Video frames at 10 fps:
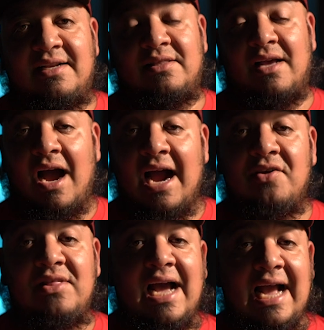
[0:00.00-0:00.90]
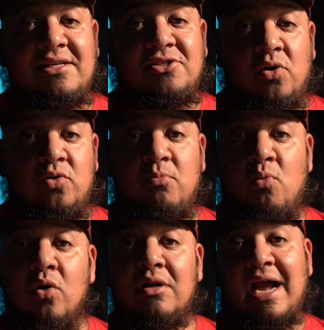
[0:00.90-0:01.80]
the higher the ISO, the
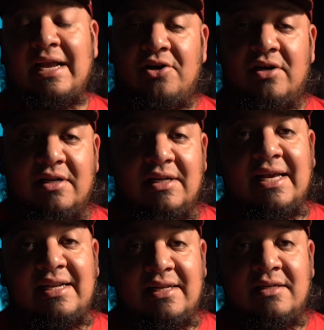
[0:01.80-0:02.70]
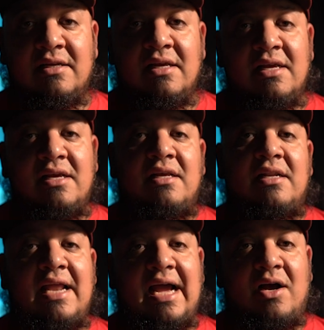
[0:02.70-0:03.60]
more light you're going to let in.
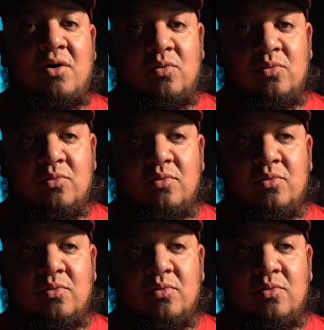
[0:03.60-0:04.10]
Now,